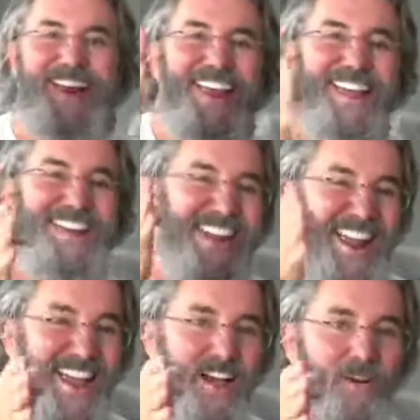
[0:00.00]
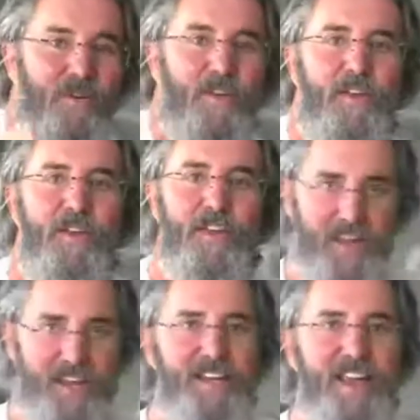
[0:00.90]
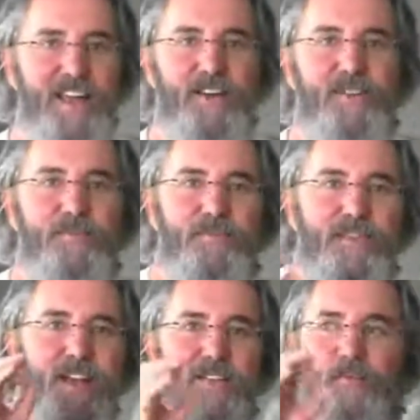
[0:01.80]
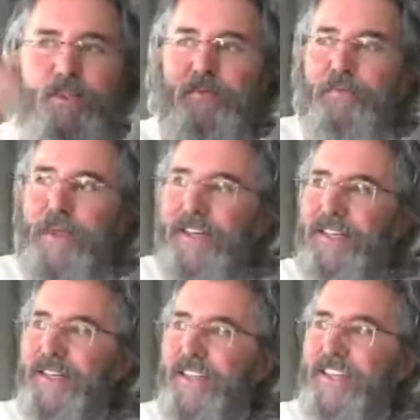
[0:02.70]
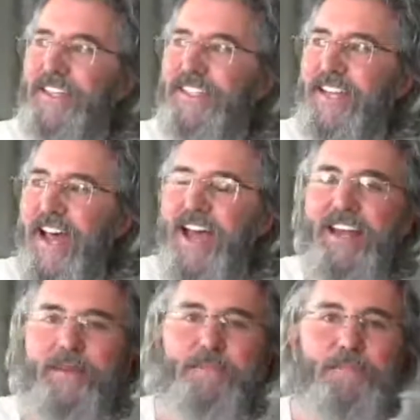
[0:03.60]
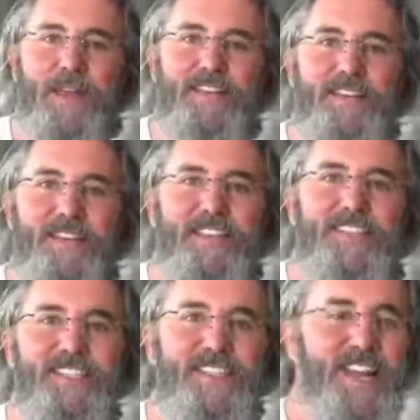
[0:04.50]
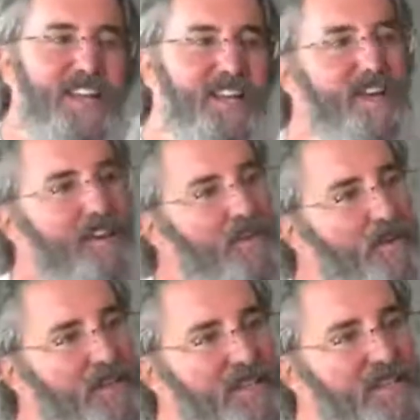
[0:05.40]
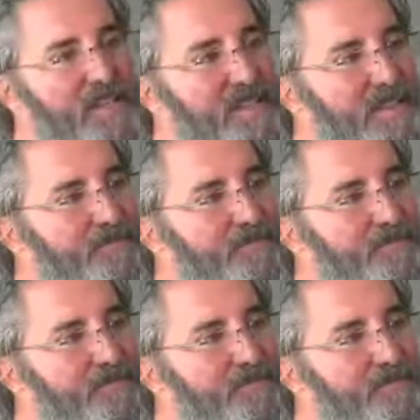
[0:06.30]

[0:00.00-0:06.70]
And now that we've picked this item, picked this thing, which is